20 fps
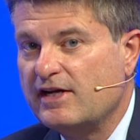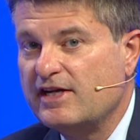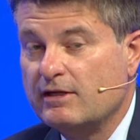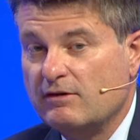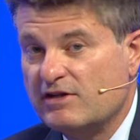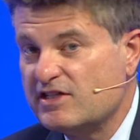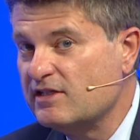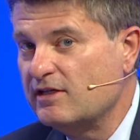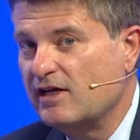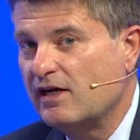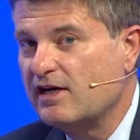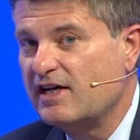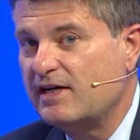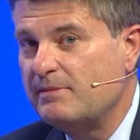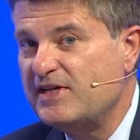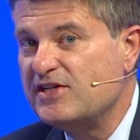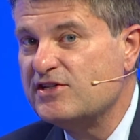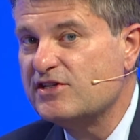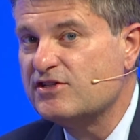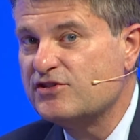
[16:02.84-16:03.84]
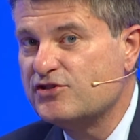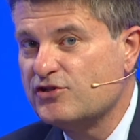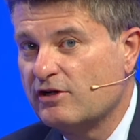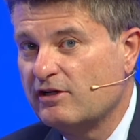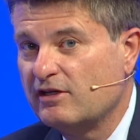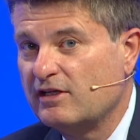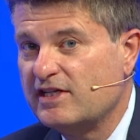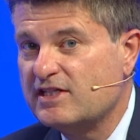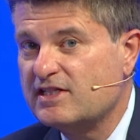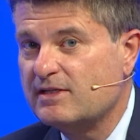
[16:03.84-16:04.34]
you know, it's not going to be just
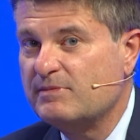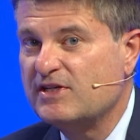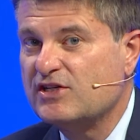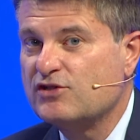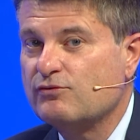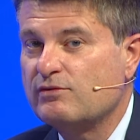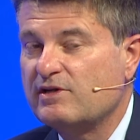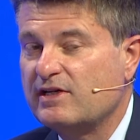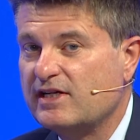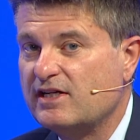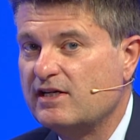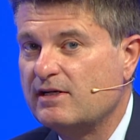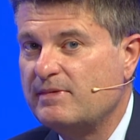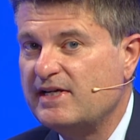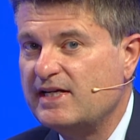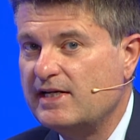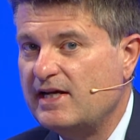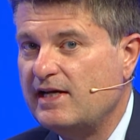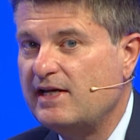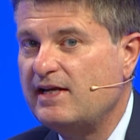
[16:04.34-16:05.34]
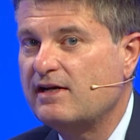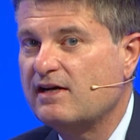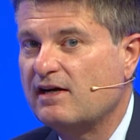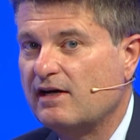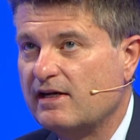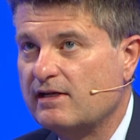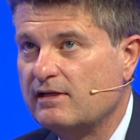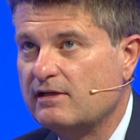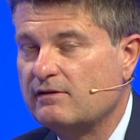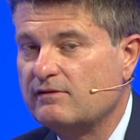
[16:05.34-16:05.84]
journalism. It's really going to be any
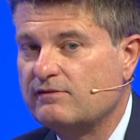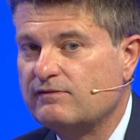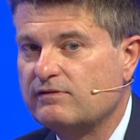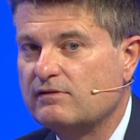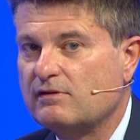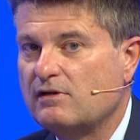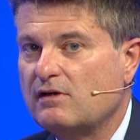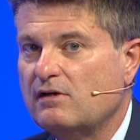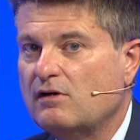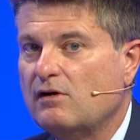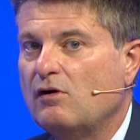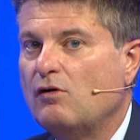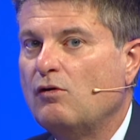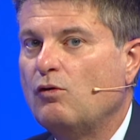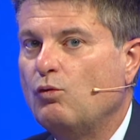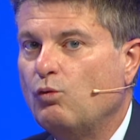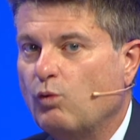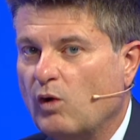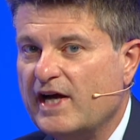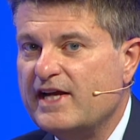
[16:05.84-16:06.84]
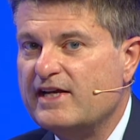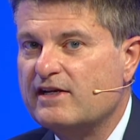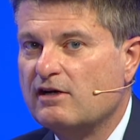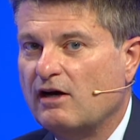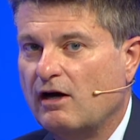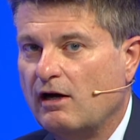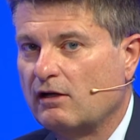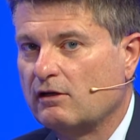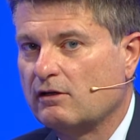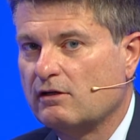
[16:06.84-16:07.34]
kind of
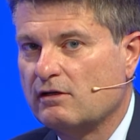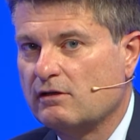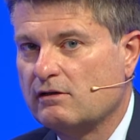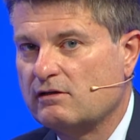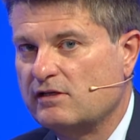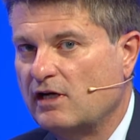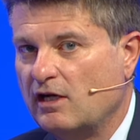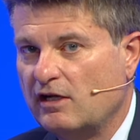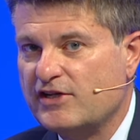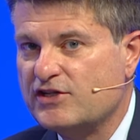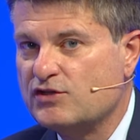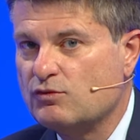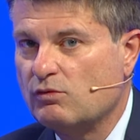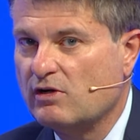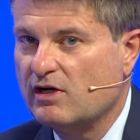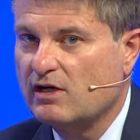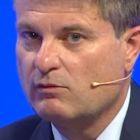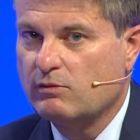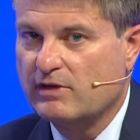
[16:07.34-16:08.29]
white-collar knowledge work